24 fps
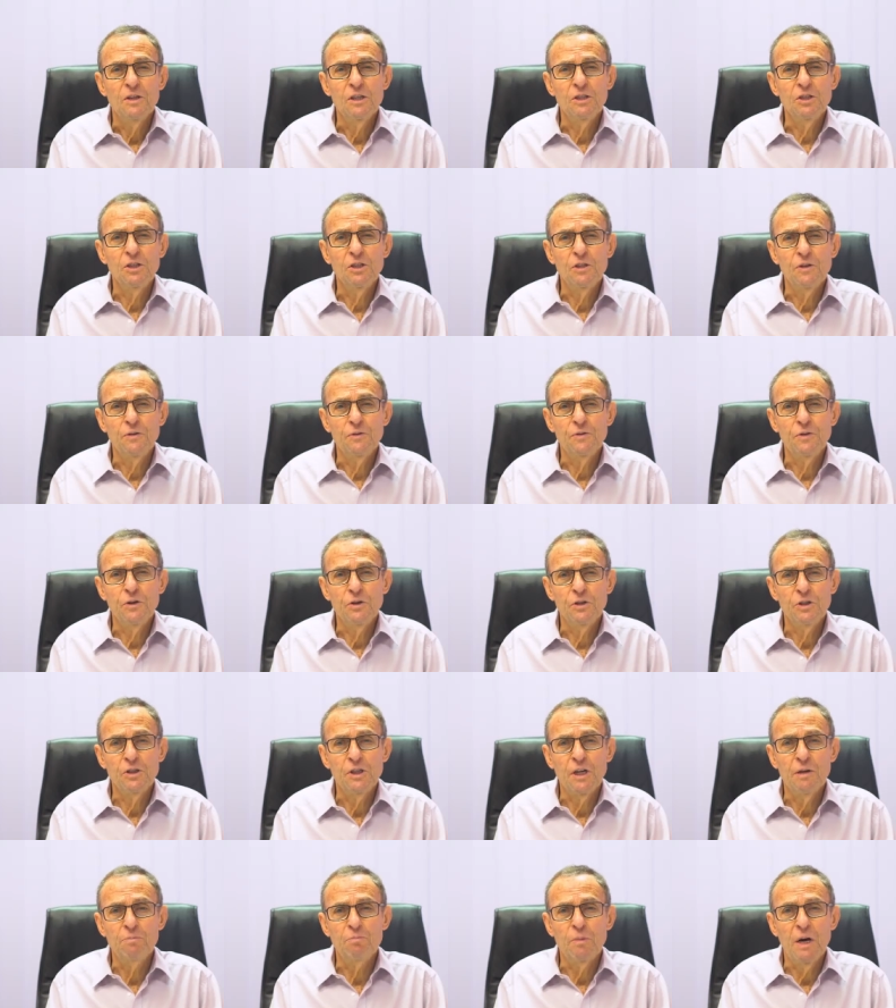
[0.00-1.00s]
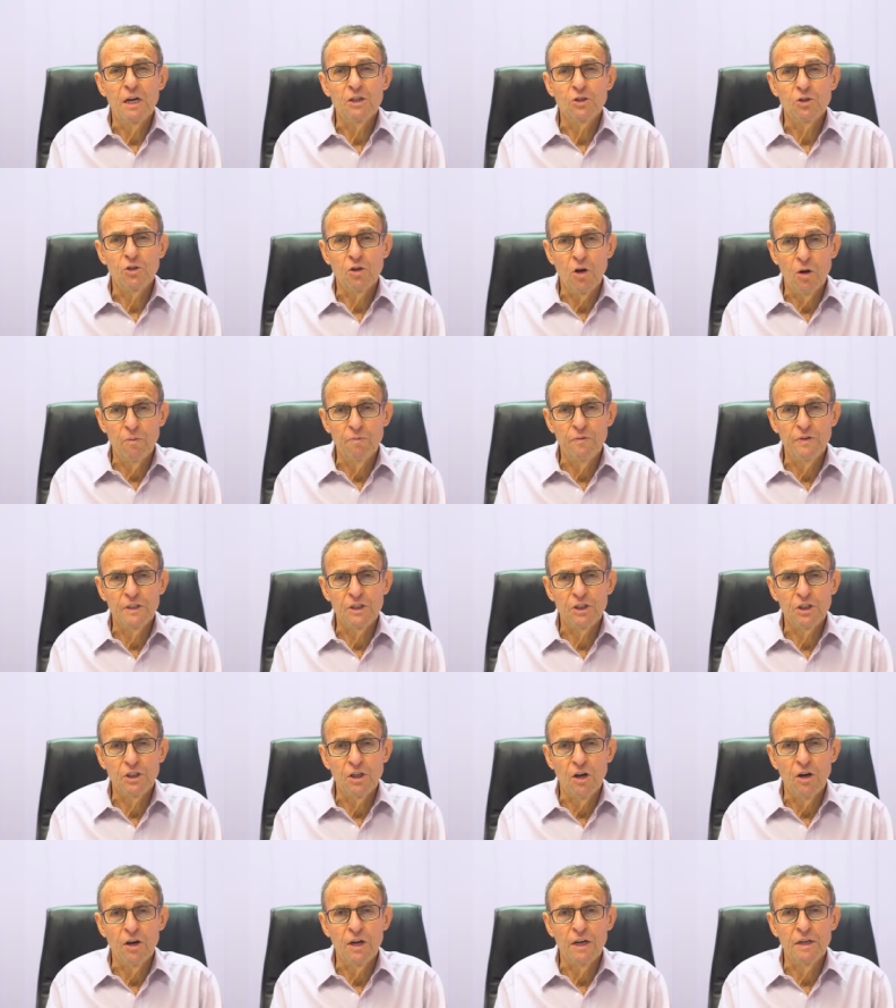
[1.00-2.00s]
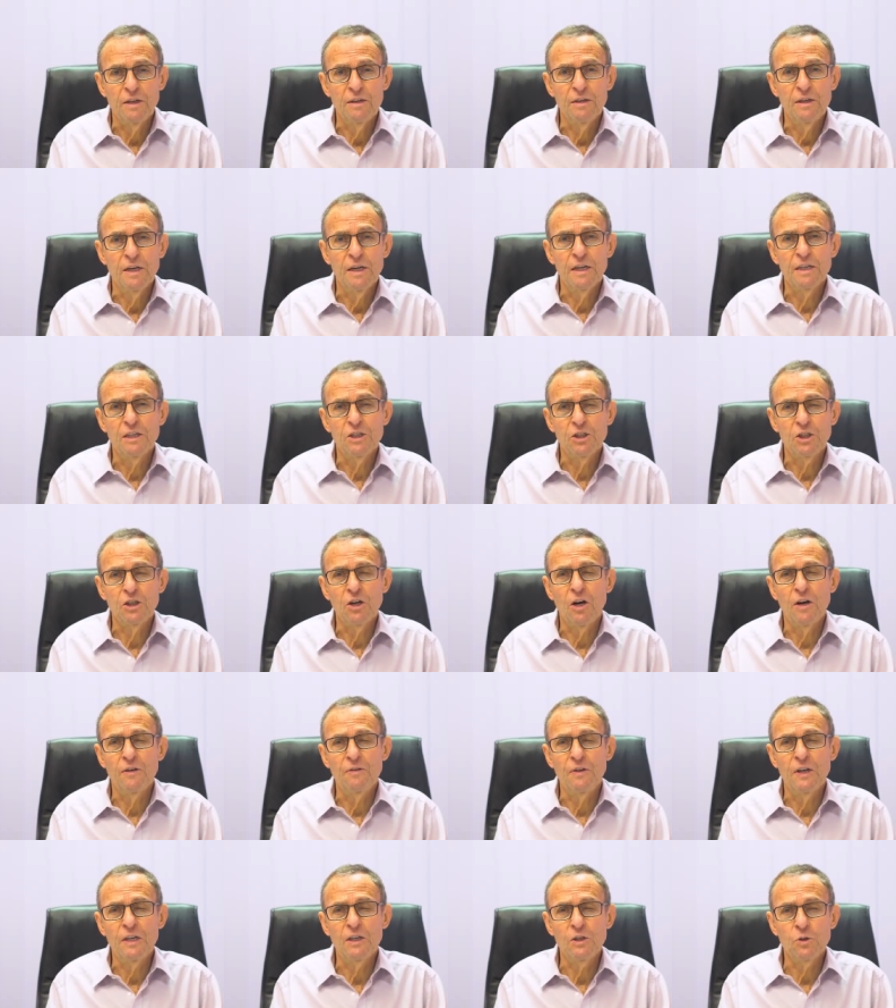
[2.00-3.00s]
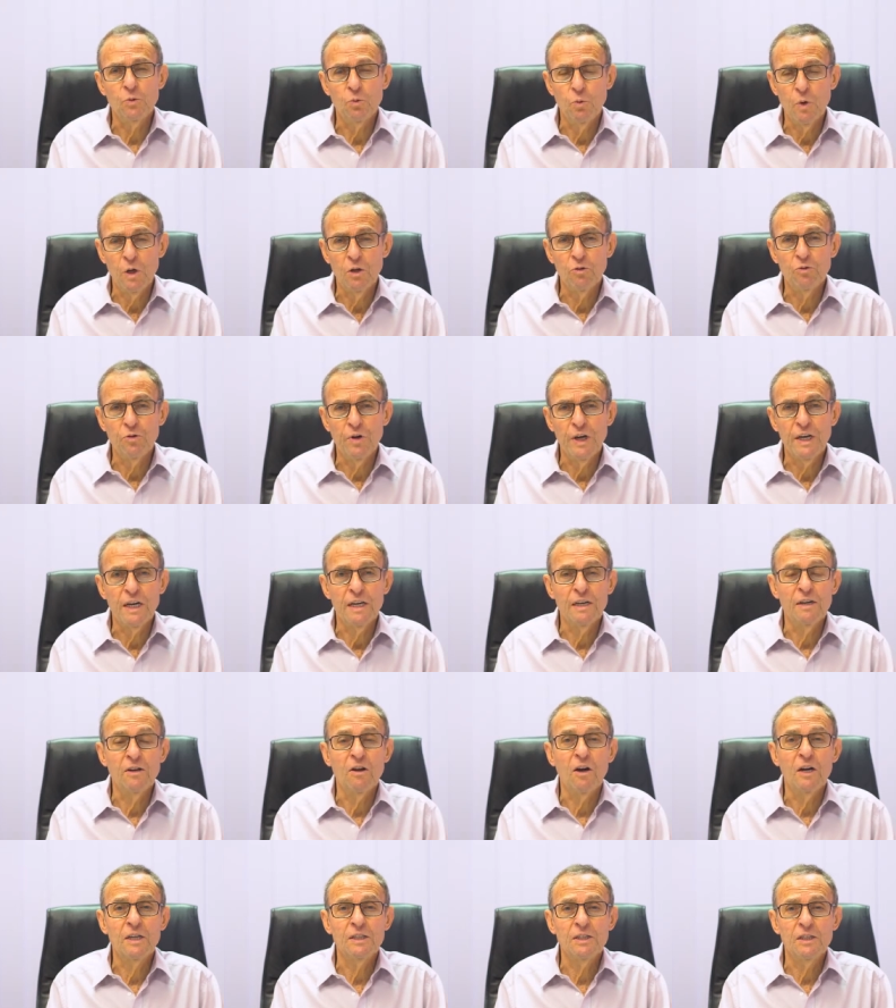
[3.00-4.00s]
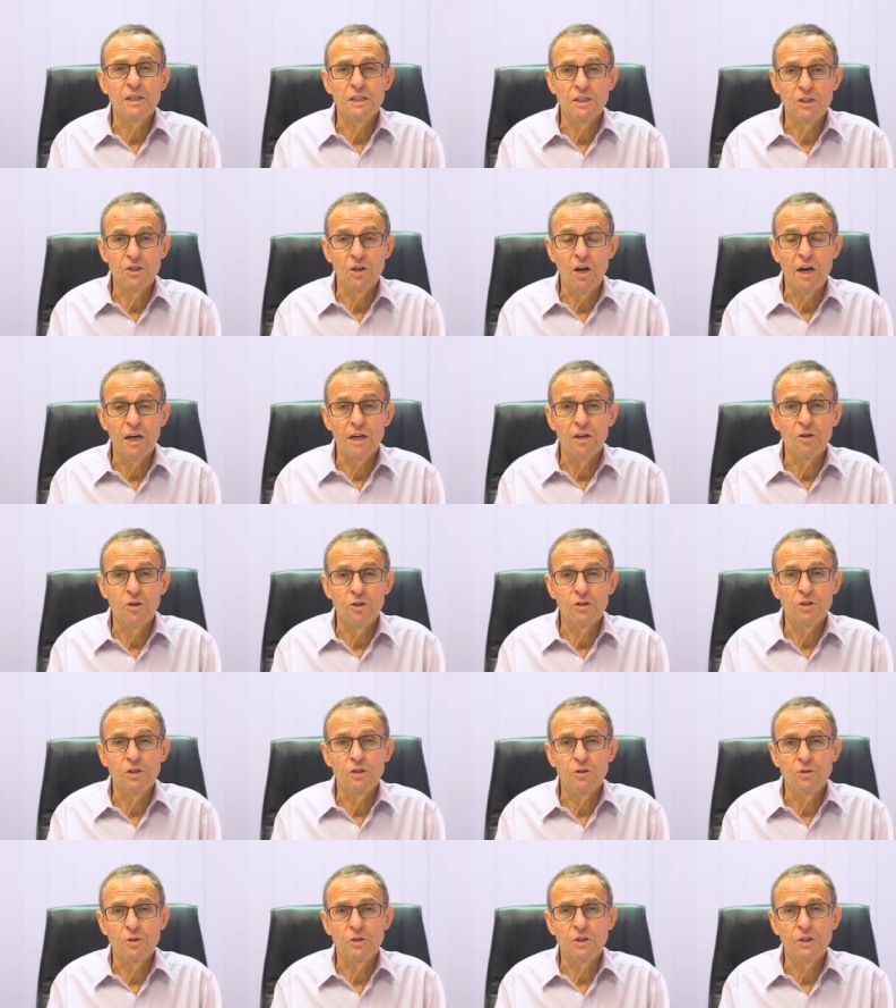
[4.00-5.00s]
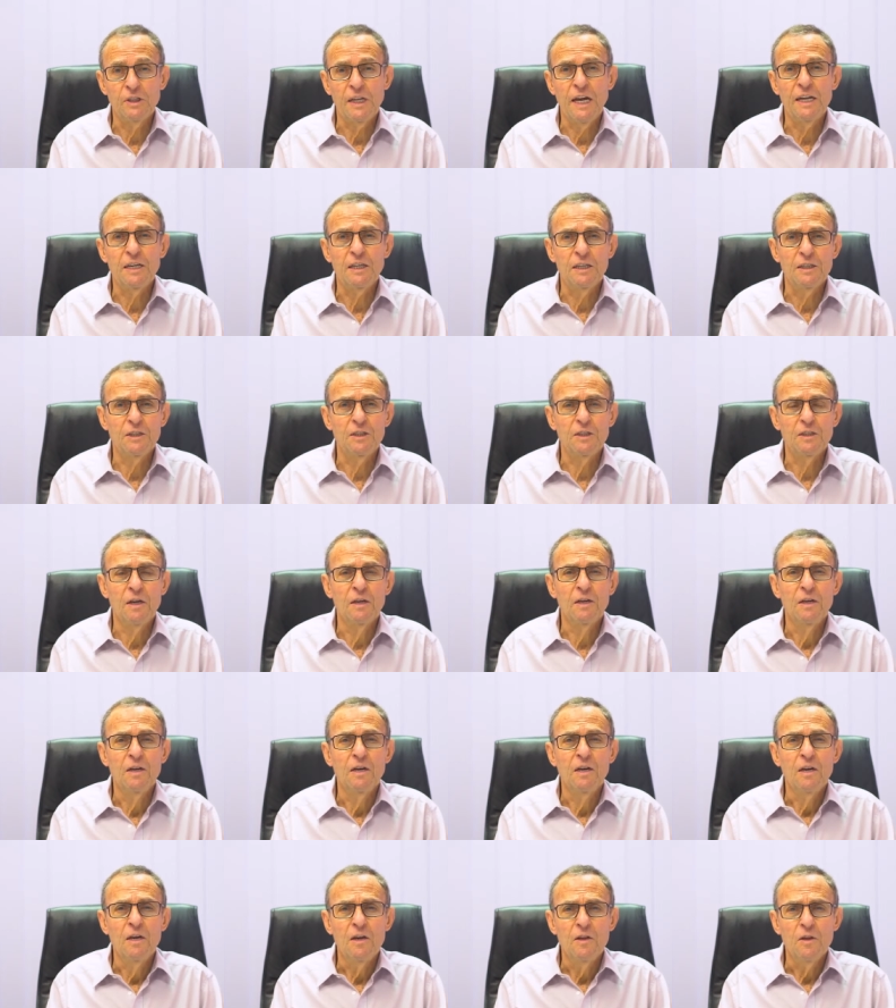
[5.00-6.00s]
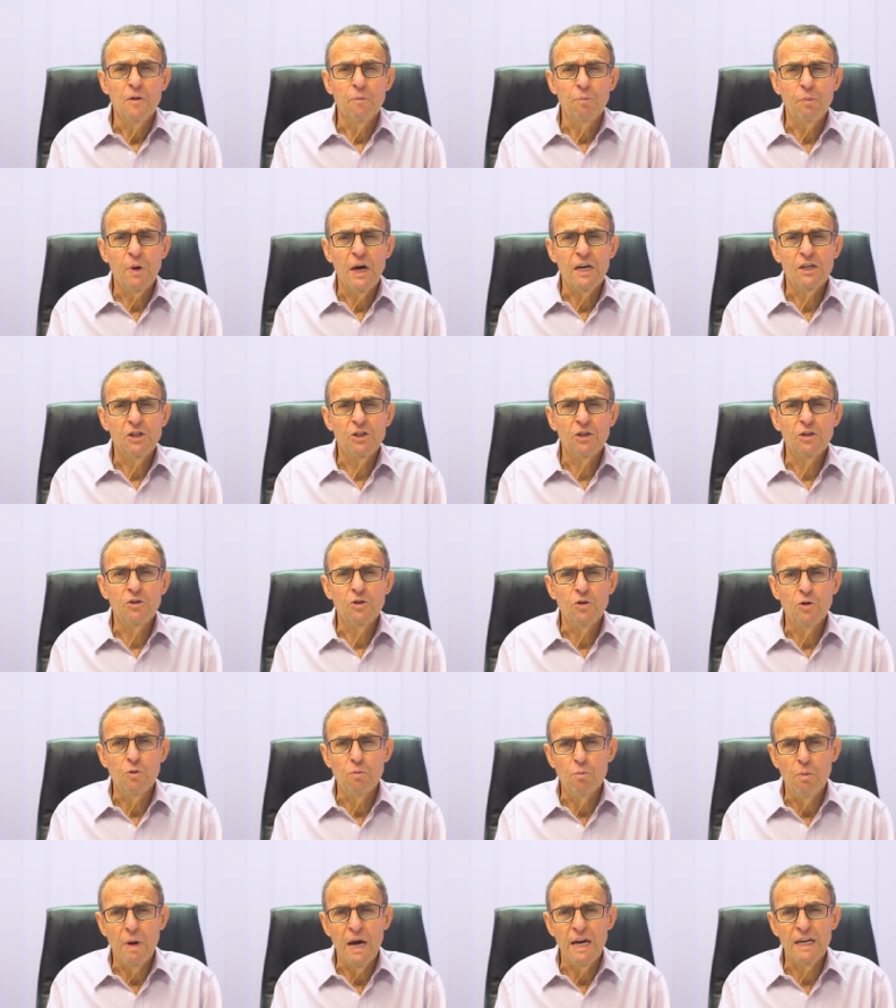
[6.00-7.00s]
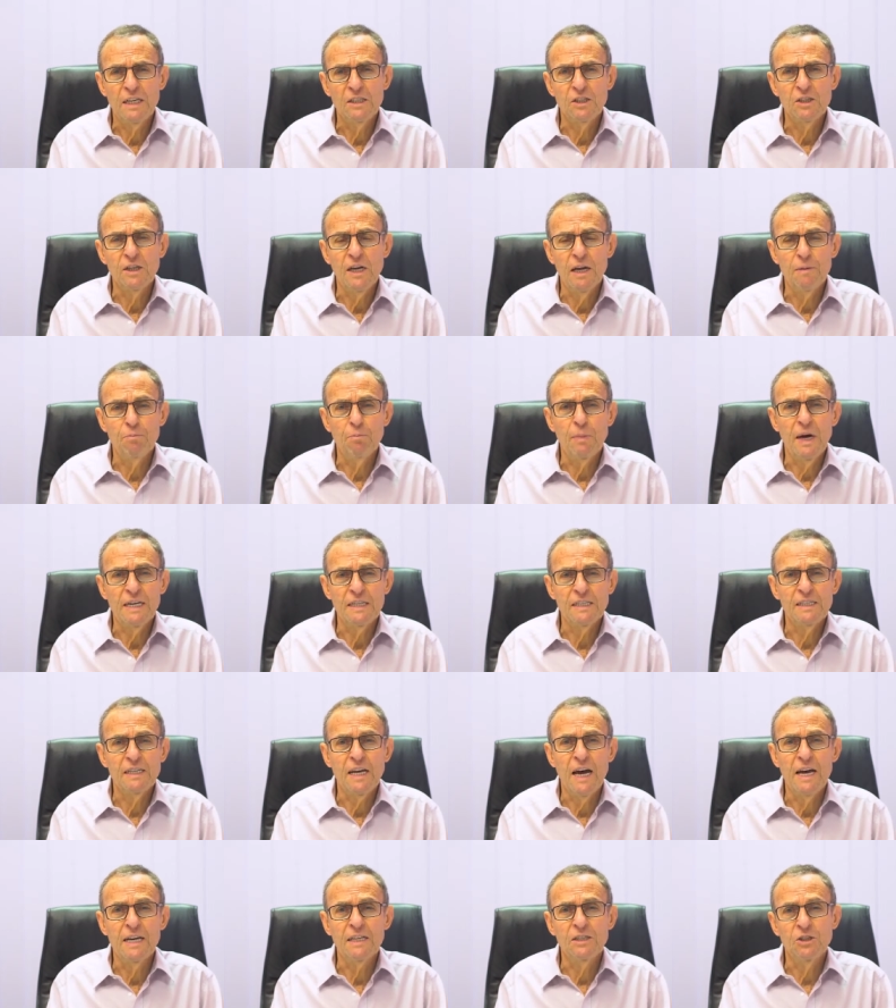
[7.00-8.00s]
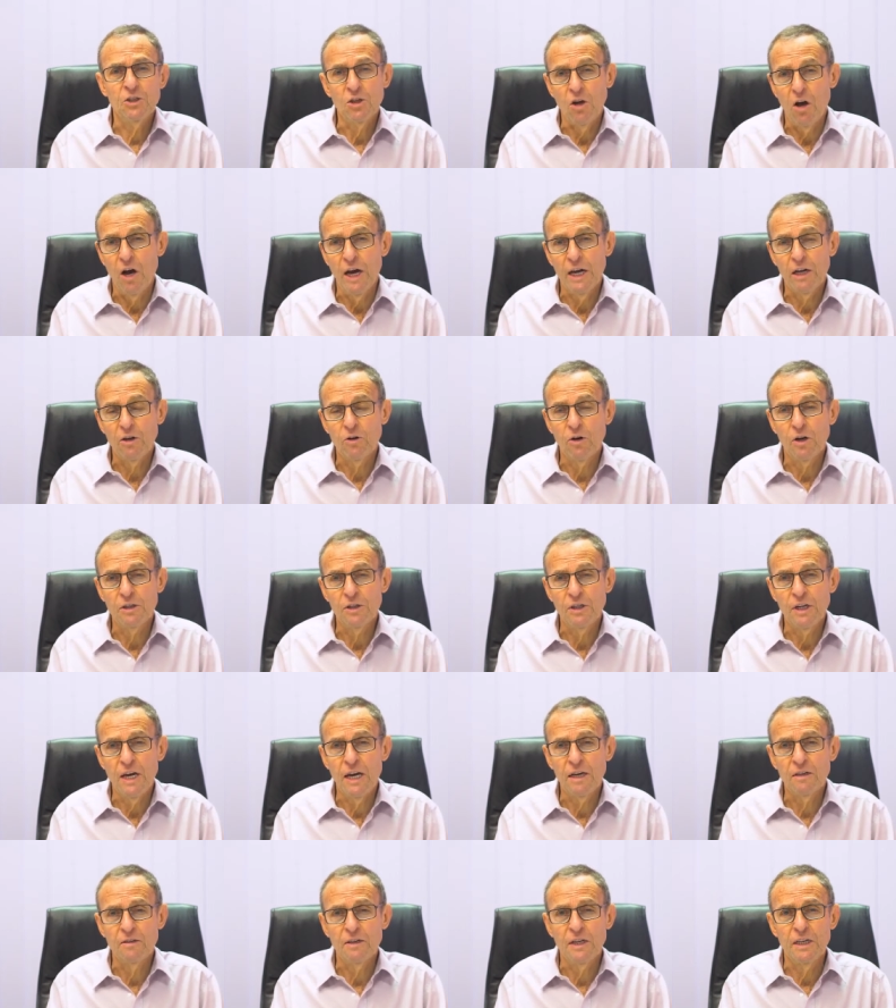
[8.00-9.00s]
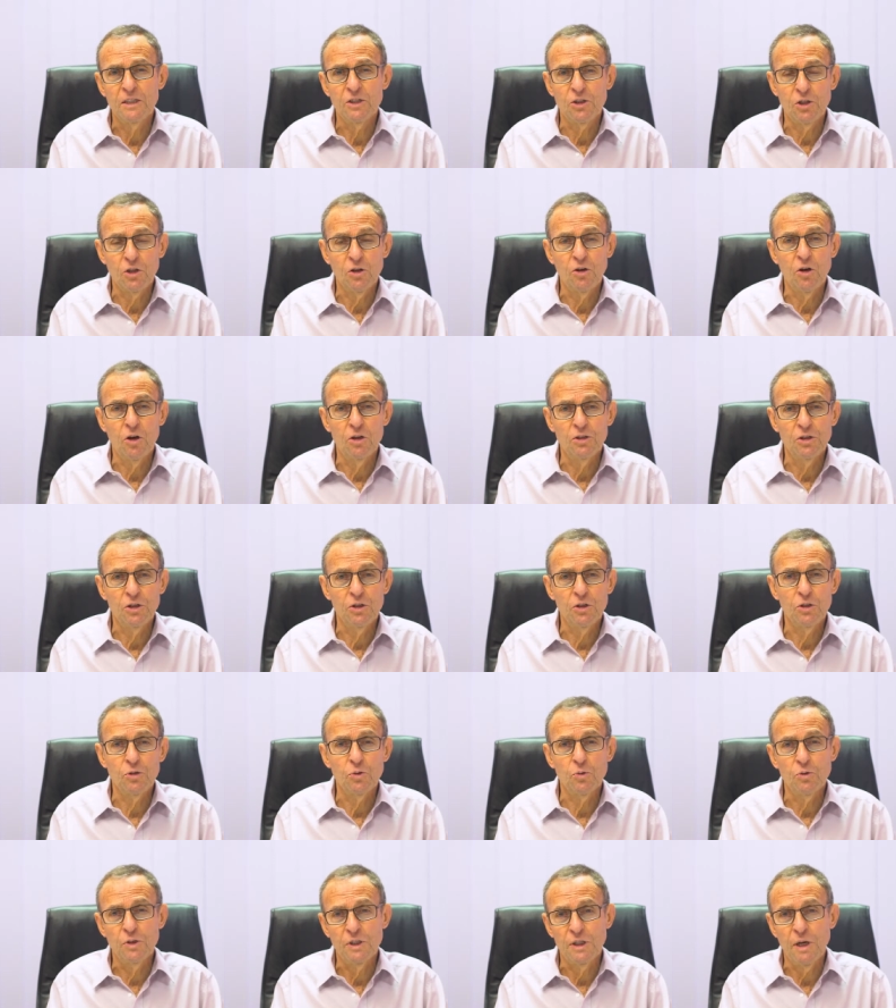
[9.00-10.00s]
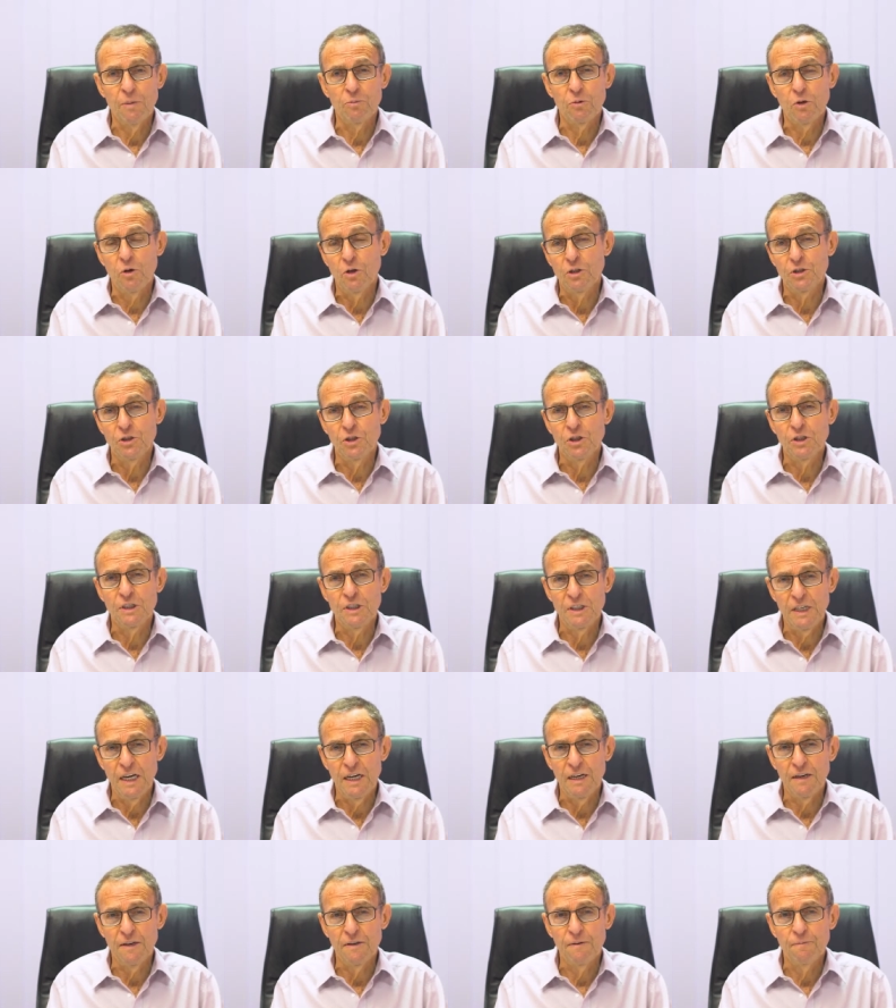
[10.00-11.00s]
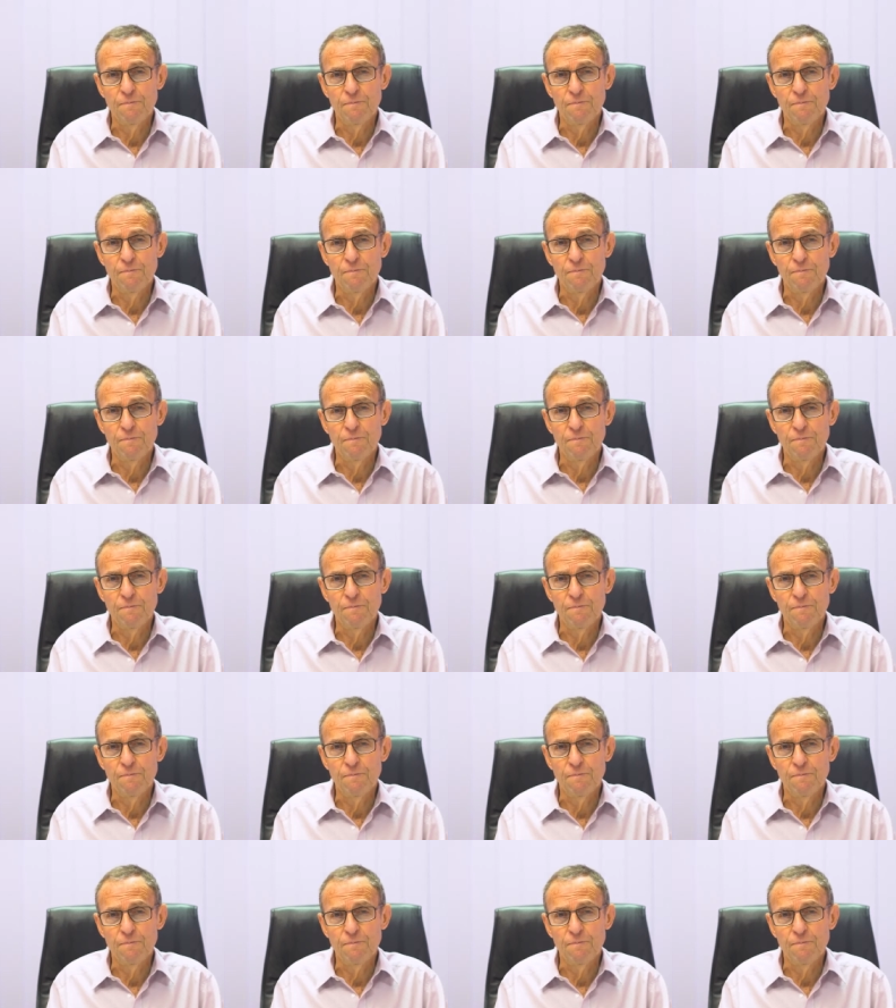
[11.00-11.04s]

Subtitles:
This is the first and most obvious sign, and a sign that is well recognized in psychological studies. The patient who makes and maintains eye contact gets a conscious or subconscious tick.